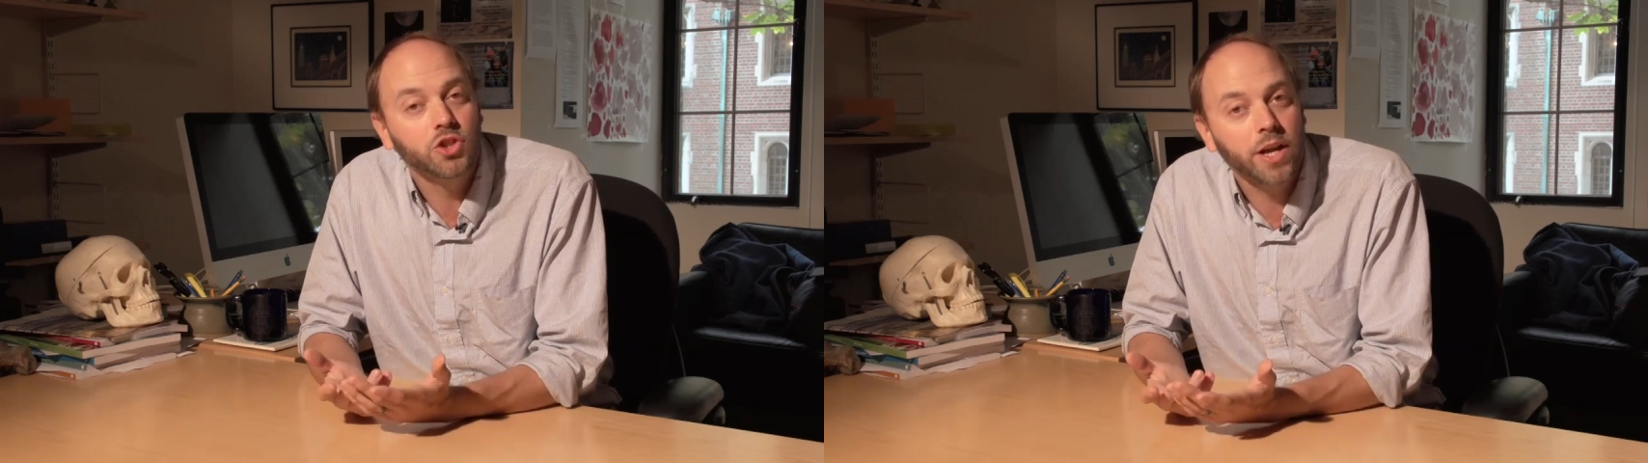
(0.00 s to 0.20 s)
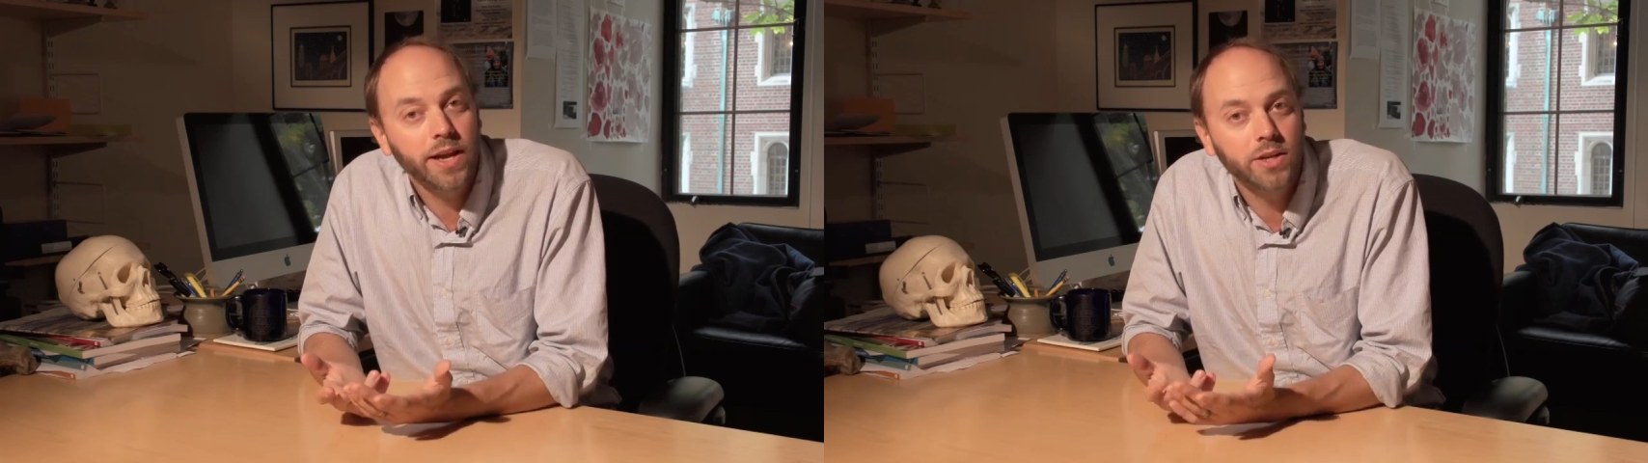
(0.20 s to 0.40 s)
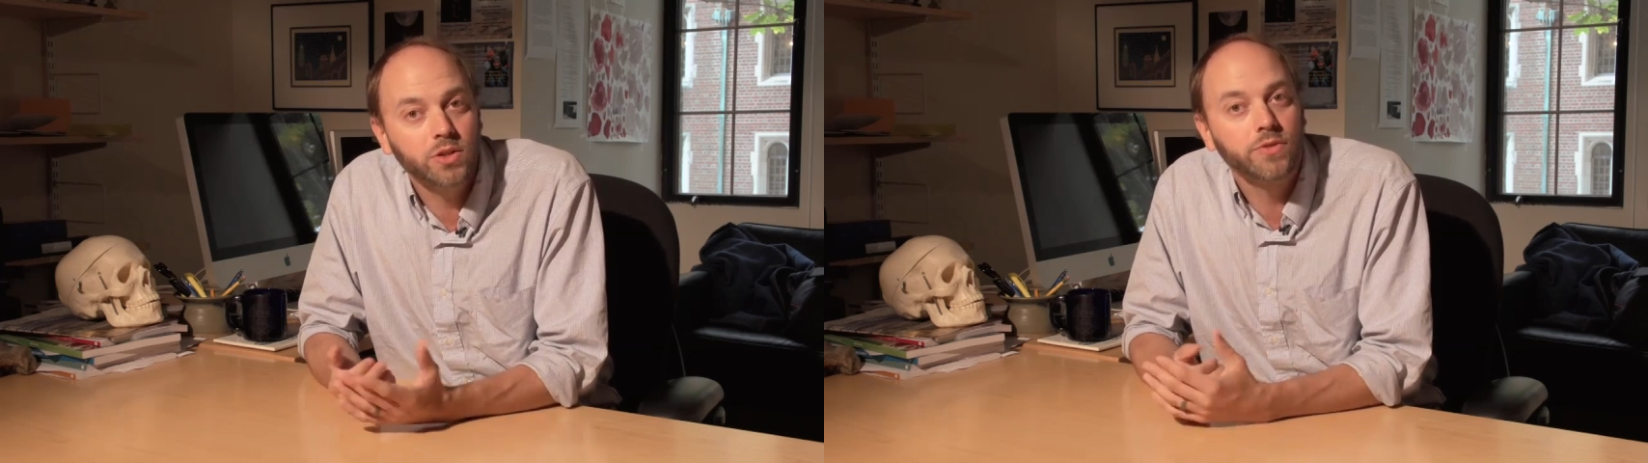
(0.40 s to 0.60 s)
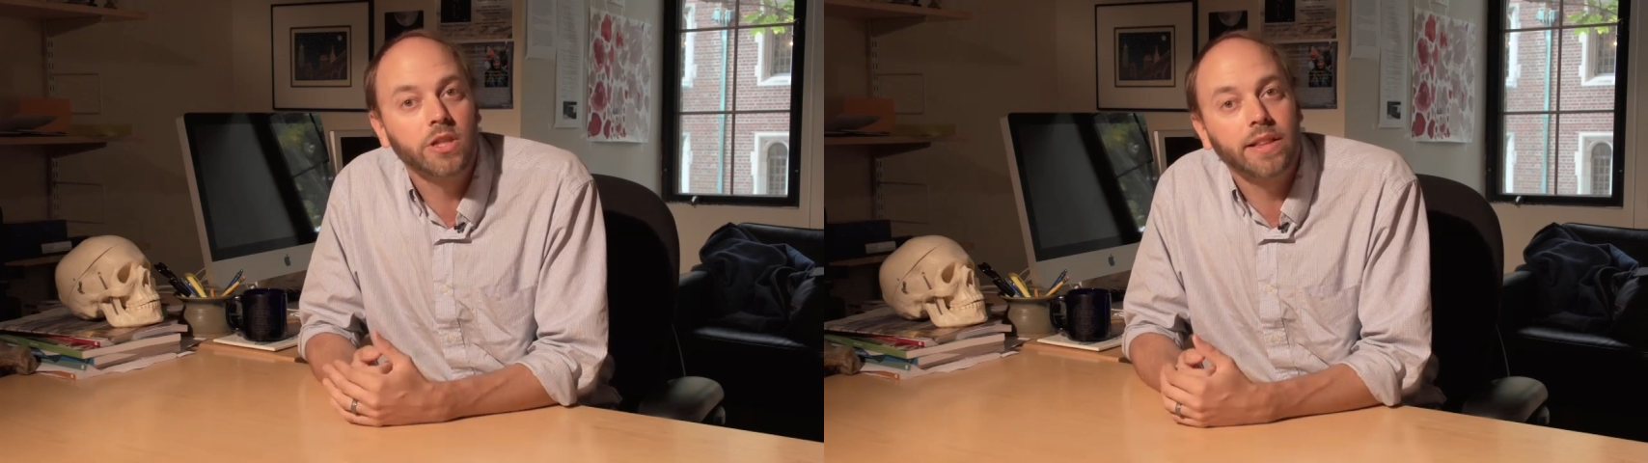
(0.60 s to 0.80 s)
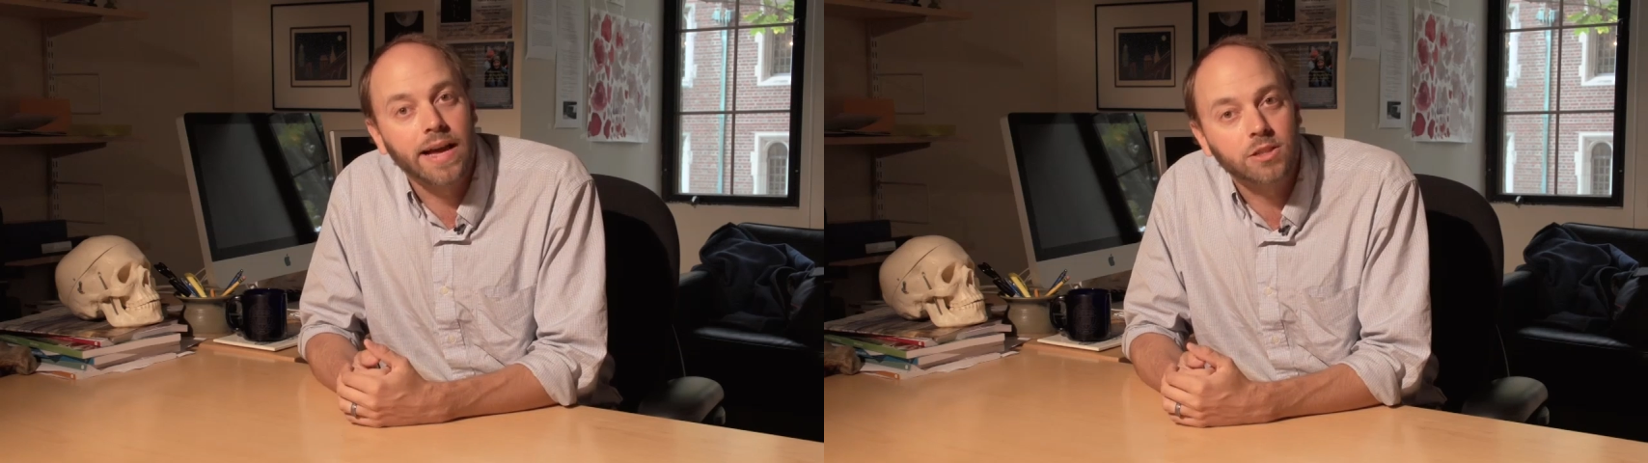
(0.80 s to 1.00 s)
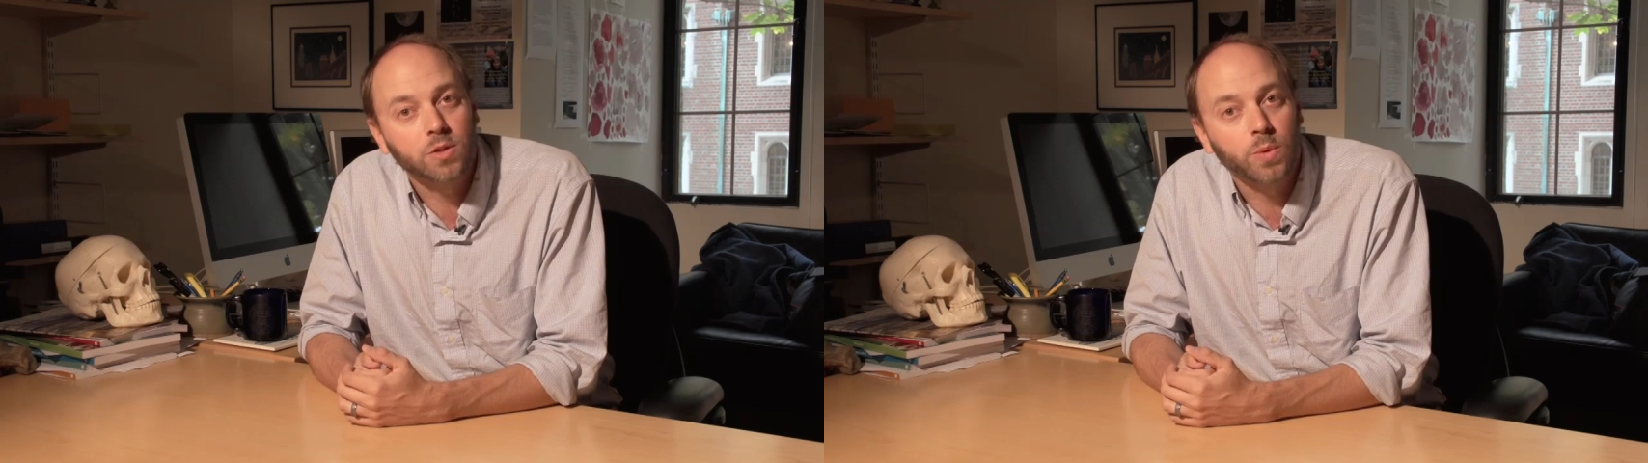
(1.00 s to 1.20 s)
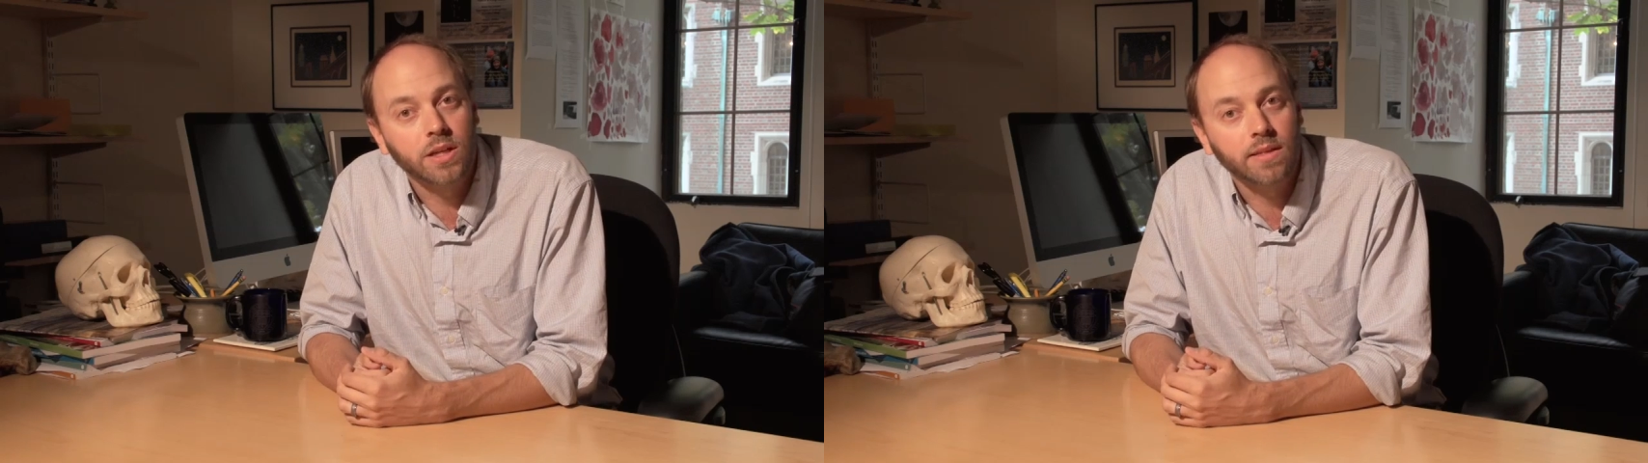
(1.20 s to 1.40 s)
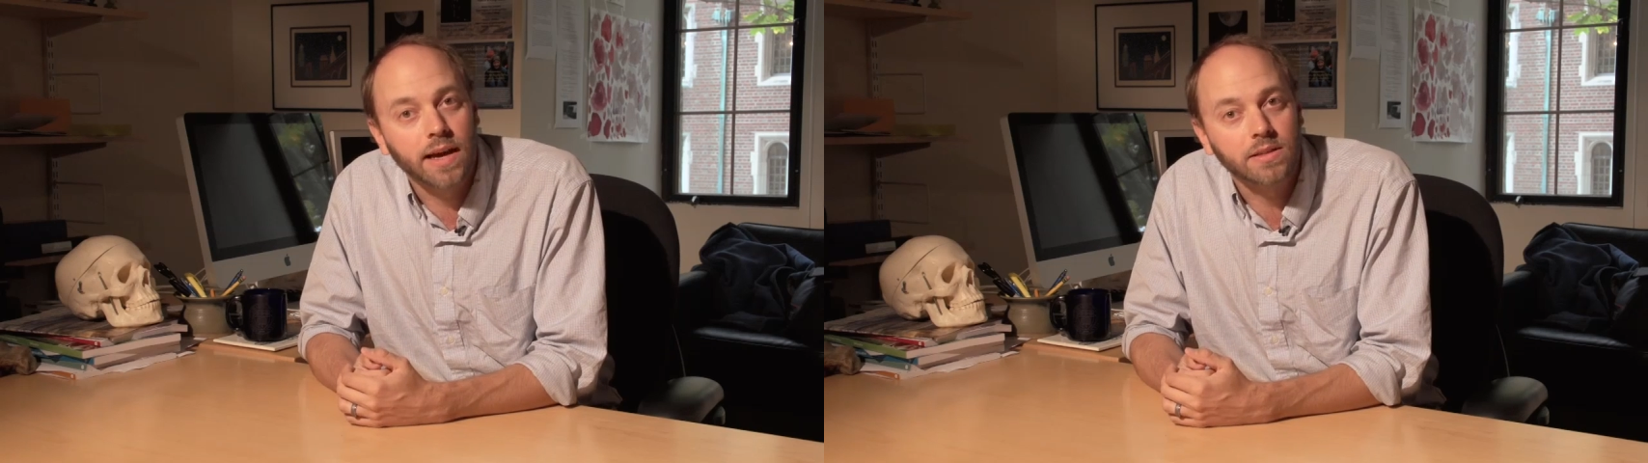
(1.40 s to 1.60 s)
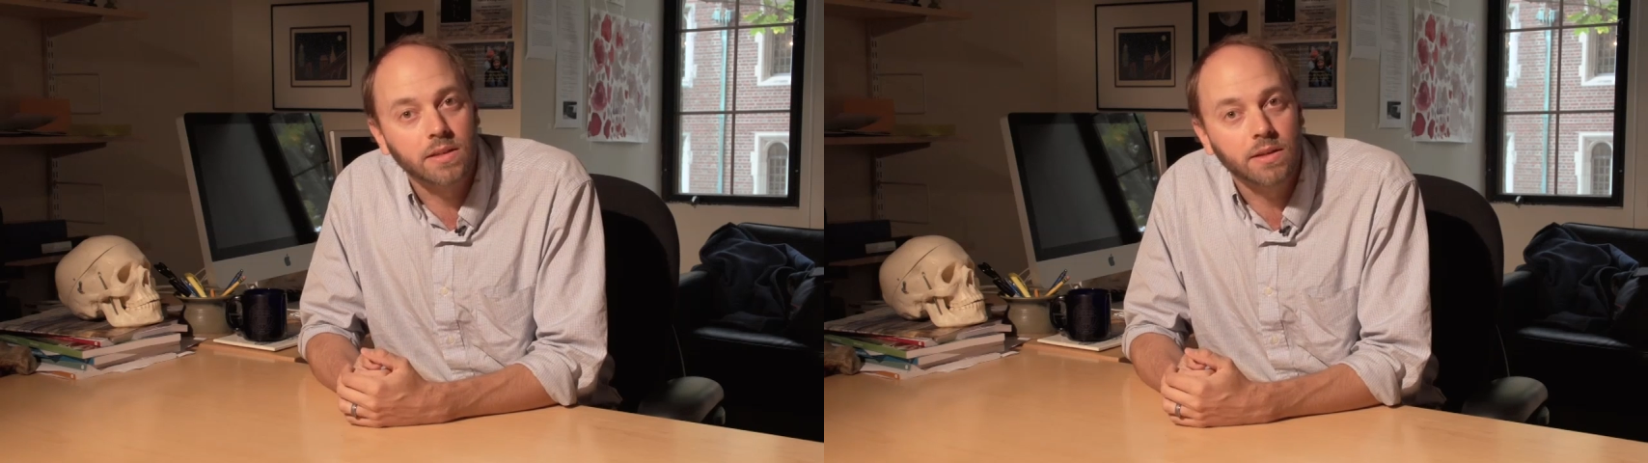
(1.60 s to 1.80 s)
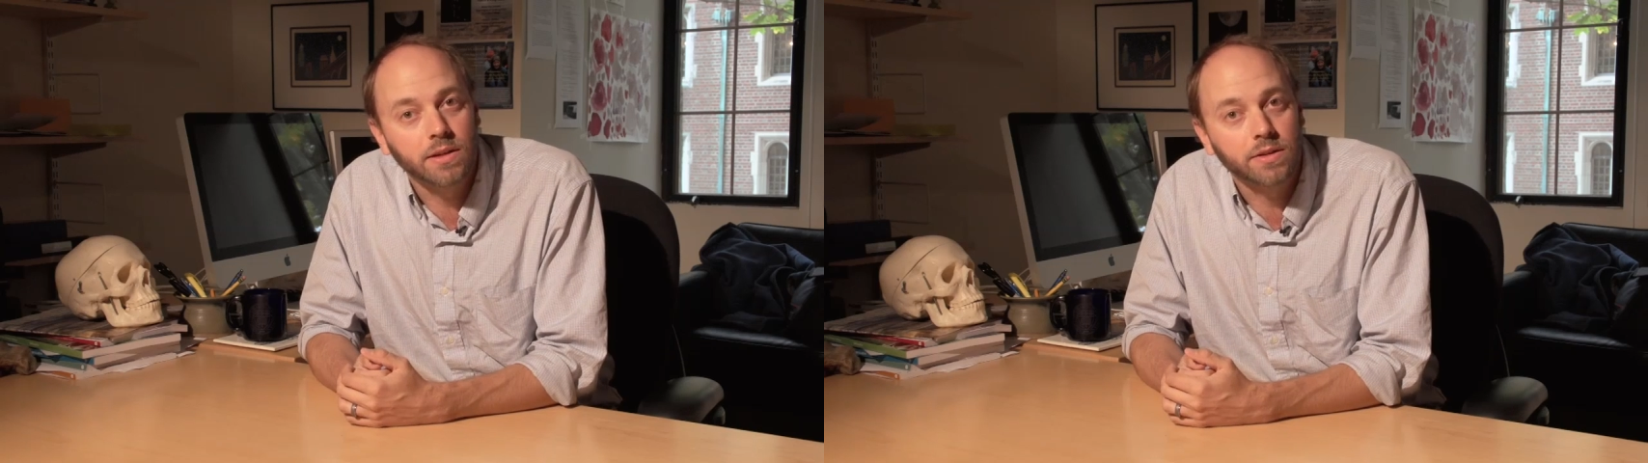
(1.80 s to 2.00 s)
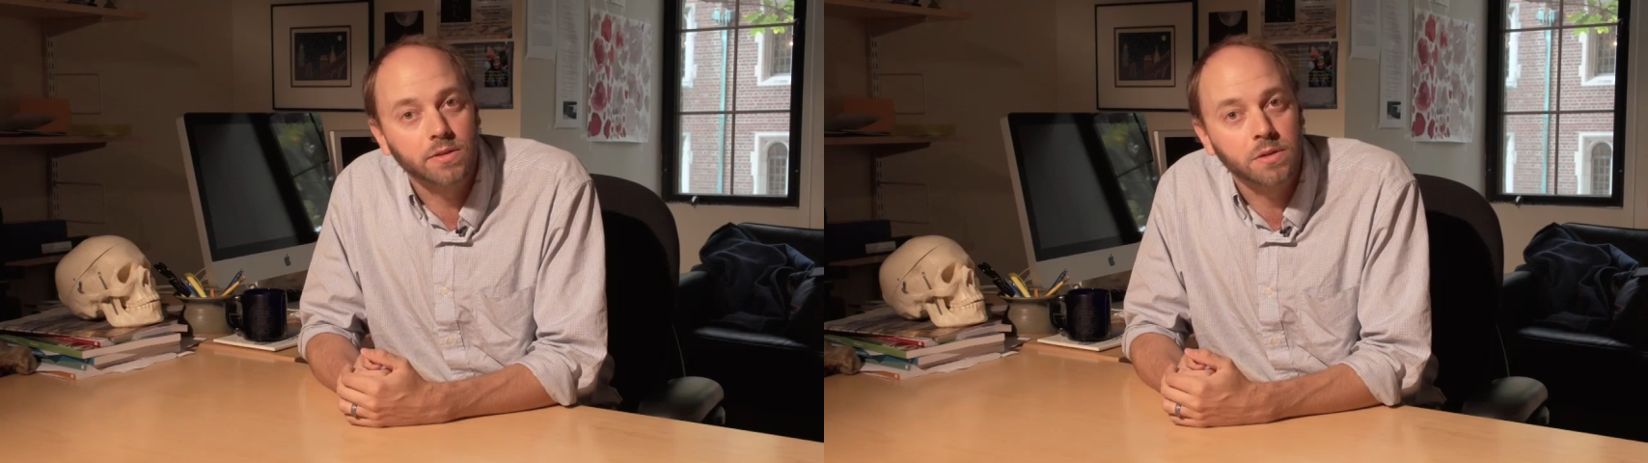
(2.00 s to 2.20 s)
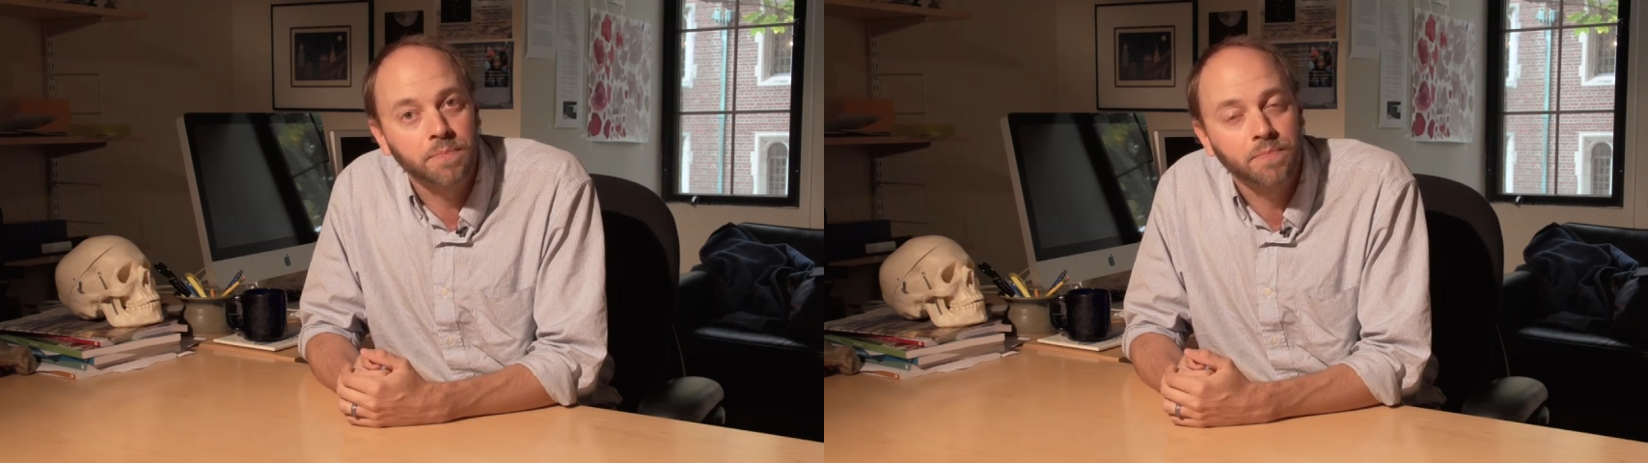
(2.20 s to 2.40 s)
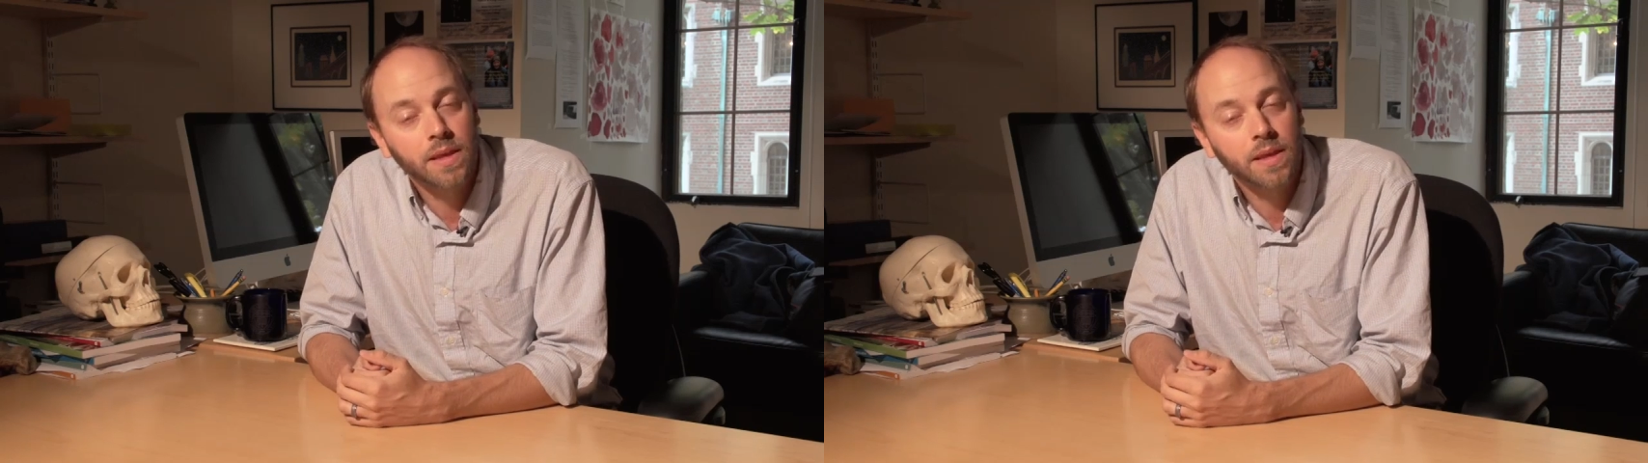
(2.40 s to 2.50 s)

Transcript: change over the last 20,000 years.